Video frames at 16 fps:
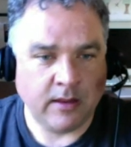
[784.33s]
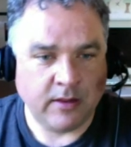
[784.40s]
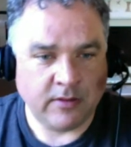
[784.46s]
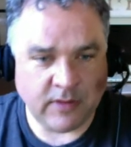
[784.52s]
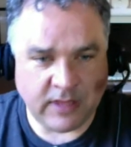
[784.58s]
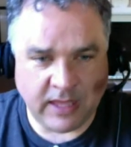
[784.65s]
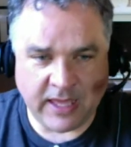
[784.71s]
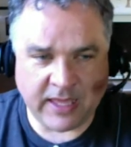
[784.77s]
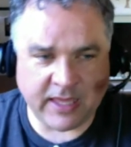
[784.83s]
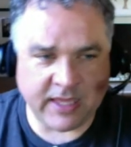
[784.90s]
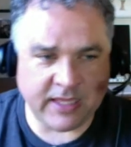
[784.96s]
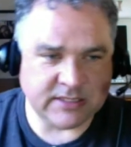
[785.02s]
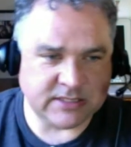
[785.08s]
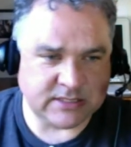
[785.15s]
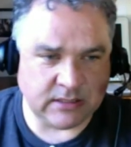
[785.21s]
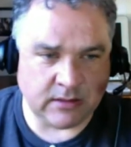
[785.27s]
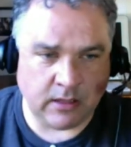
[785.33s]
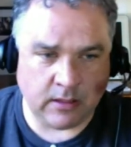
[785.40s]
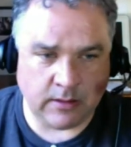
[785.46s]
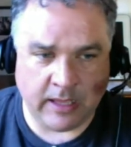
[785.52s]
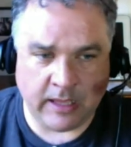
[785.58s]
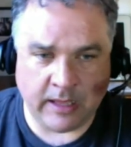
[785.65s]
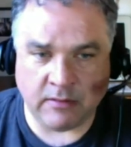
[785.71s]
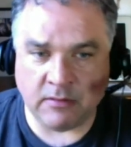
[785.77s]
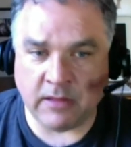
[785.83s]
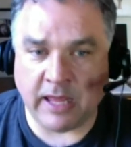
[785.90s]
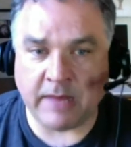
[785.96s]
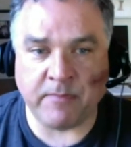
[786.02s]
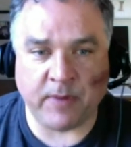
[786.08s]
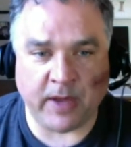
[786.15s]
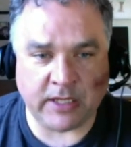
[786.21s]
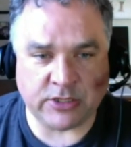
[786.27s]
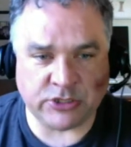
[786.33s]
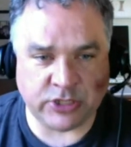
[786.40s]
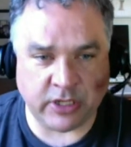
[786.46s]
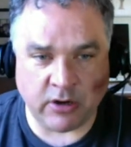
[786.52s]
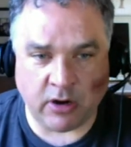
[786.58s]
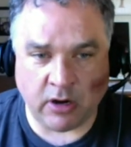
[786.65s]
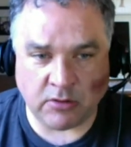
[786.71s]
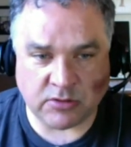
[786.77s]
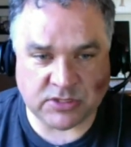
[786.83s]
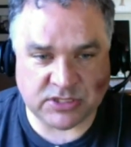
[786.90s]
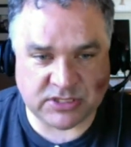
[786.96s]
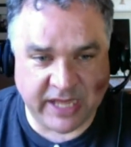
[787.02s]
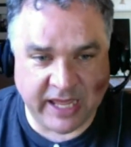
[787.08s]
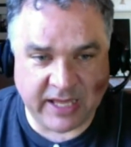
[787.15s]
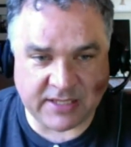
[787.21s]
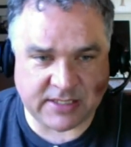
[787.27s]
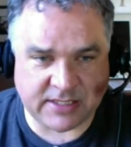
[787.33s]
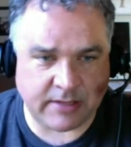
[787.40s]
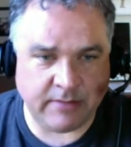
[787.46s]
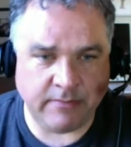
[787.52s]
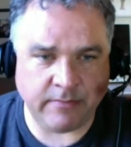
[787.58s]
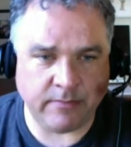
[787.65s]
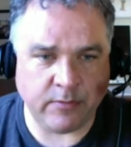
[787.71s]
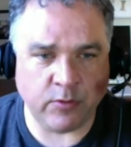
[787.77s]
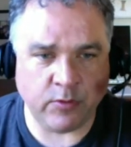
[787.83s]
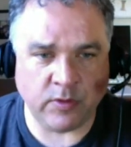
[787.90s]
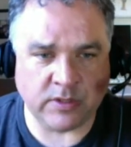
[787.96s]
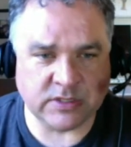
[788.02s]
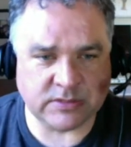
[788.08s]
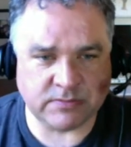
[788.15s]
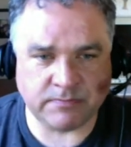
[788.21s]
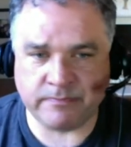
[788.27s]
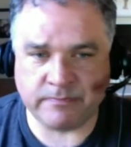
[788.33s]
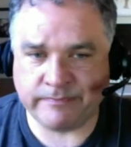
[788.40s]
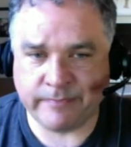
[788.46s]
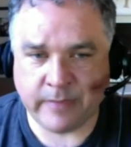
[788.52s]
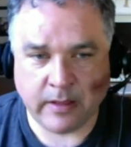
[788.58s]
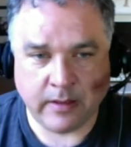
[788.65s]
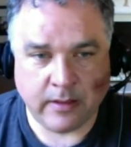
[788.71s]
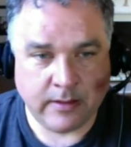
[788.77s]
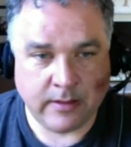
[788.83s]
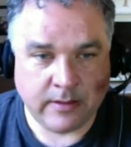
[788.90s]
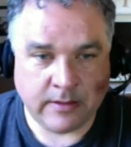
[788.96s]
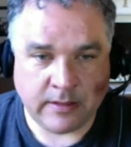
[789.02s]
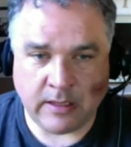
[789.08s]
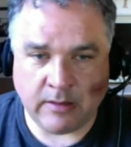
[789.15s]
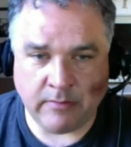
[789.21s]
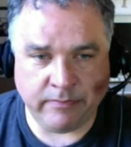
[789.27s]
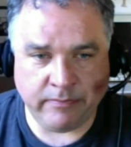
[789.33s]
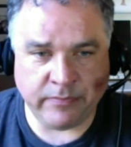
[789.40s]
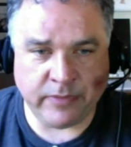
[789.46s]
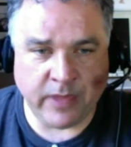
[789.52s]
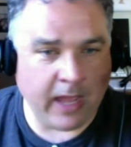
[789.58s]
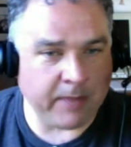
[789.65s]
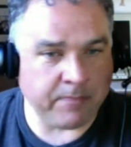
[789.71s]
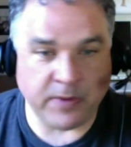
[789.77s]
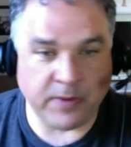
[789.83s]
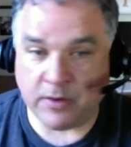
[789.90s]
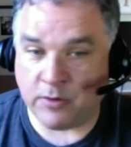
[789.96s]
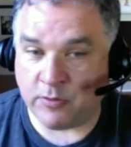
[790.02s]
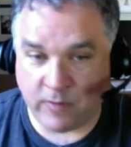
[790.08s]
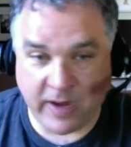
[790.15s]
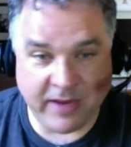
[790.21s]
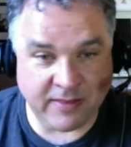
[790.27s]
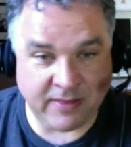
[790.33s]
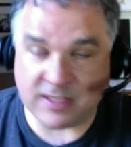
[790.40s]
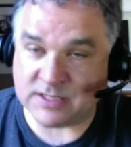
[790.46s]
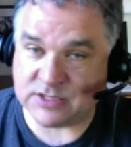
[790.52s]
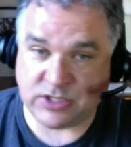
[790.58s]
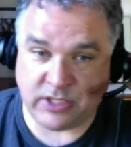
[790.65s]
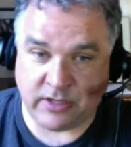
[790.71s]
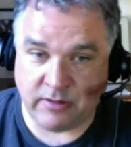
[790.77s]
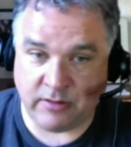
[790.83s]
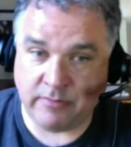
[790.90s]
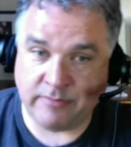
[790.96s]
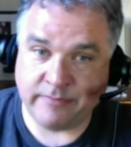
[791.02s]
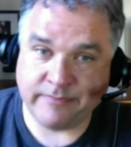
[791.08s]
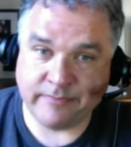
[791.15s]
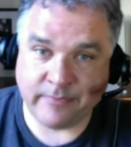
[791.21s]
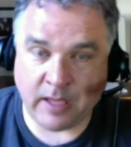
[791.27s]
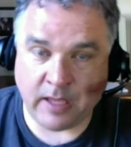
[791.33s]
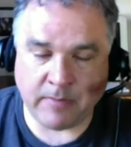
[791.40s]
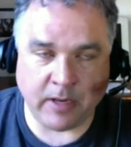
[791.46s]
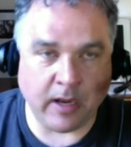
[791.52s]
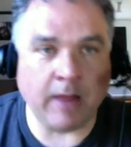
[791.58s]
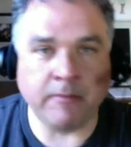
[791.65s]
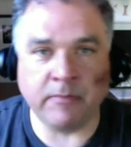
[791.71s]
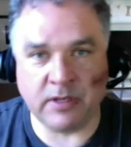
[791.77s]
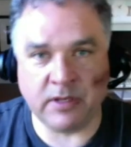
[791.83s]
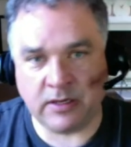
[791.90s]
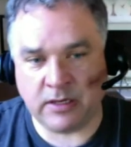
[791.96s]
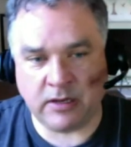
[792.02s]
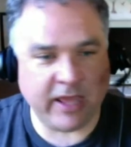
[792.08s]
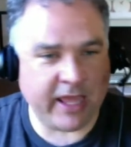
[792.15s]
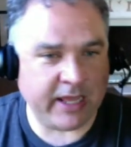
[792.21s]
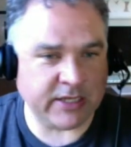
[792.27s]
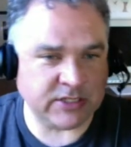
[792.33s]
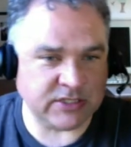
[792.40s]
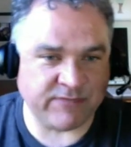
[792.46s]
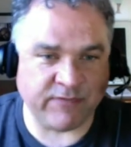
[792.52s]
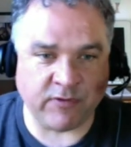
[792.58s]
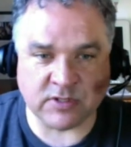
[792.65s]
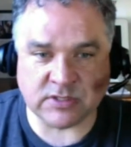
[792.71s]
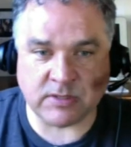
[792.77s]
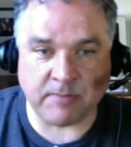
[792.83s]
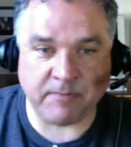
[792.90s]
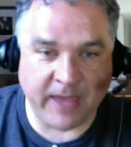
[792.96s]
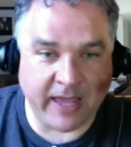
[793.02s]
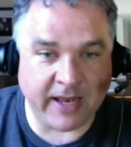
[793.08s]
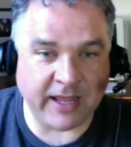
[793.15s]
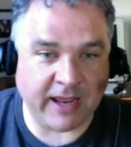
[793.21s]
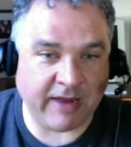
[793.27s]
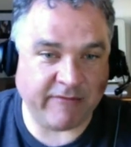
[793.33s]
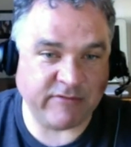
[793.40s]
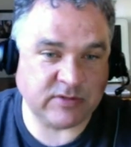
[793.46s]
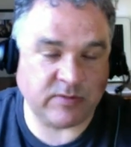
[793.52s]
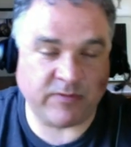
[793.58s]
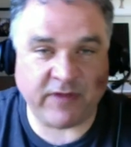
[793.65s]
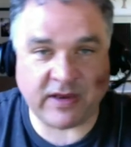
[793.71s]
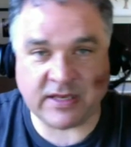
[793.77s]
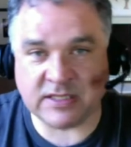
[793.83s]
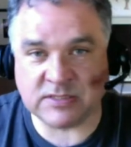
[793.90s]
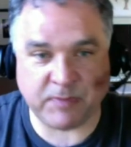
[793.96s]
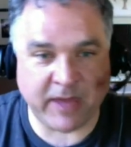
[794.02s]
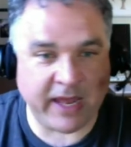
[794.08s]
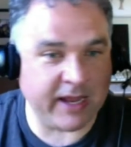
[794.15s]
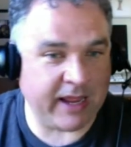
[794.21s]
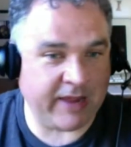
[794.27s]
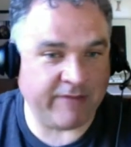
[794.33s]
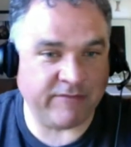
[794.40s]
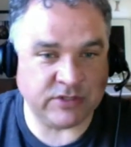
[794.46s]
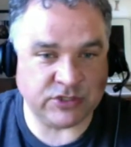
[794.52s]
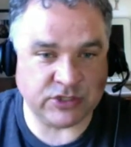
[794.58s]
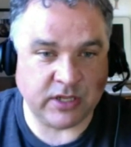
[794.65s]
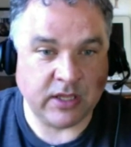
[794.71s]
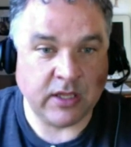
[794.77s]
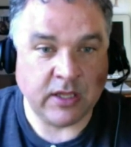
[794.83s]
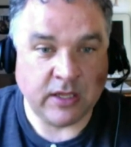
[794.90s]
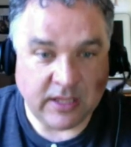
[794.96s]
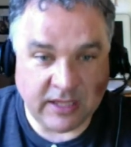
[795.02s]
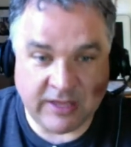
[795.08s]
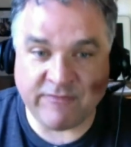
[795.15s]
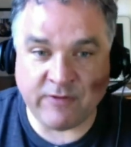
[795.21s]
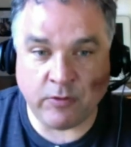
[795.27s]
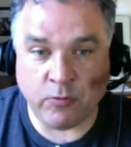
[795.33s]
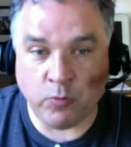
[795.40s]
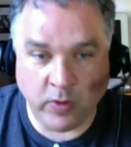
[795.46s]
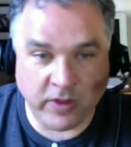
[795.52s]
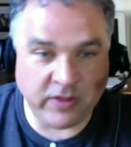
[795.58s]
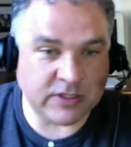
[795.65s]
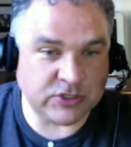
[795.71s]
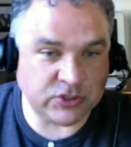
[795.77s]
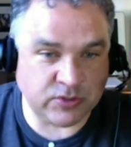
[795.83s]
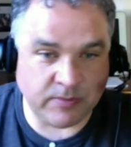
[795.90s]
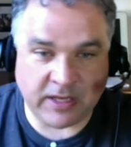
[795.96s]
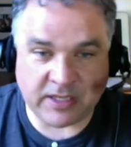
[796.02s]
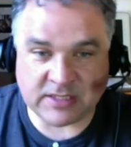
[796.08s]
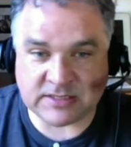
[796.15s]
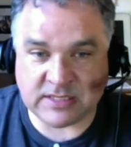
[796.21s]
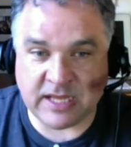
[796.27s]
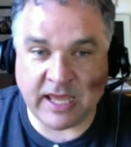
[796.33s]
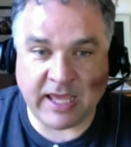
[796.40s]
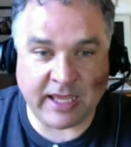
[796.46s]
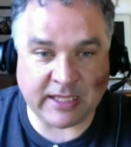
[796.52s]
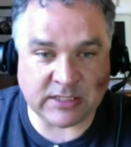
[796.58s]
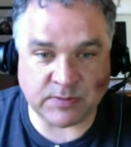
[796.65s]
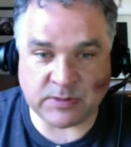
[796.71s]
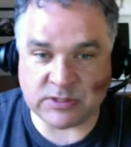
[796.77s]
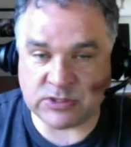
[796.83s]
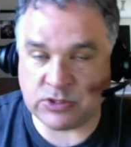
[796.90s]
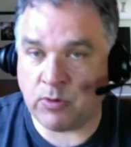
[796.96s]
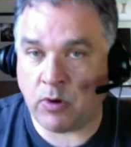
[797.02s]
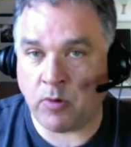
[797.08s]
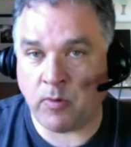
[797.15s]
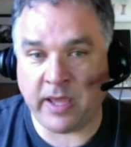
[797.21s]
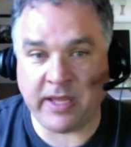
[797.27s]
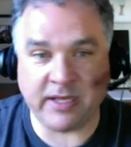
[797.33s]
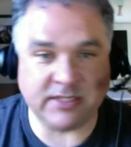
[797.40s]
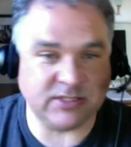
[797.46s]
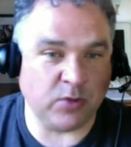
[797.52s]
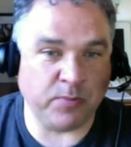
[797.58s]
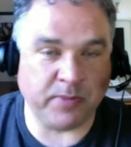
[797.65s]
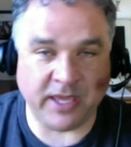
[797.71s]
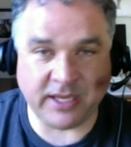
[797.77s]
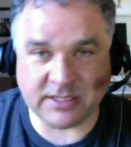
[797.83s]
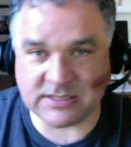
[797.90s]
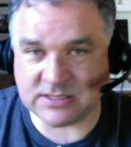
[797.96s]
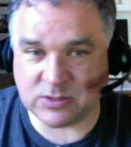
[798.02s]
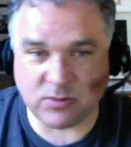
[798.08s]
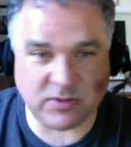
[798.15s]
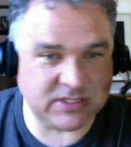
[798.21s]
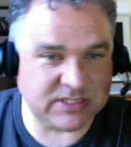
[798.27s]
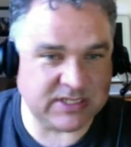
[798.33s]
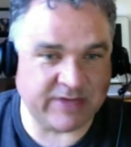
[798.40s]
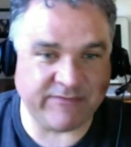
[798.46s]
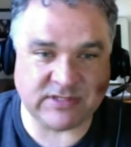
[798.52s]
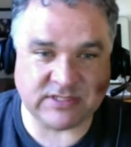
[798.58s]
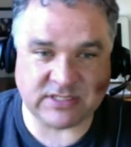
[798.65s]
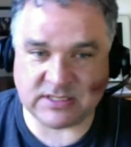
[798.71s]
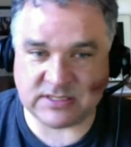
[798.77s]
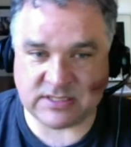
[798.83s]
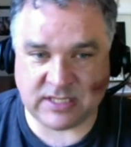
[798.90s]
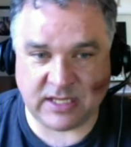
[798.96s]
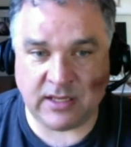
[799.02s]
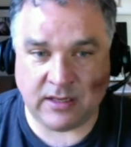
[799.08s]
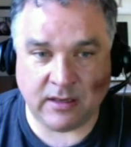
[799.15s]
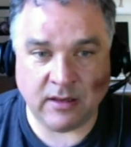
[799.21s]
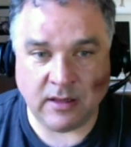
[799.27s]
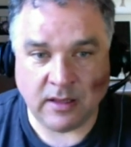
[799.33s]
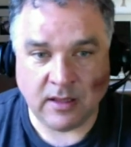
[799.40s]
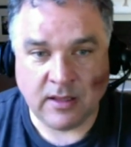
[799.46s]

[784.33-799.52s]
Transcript: the Yankees, and led by Giancarlo Stanton, who has, you know, not been great this year. I mean, you can't just focus on batting average, but the fact that his batting average, even with his tremendous day, has been 208. His OPS is only 716.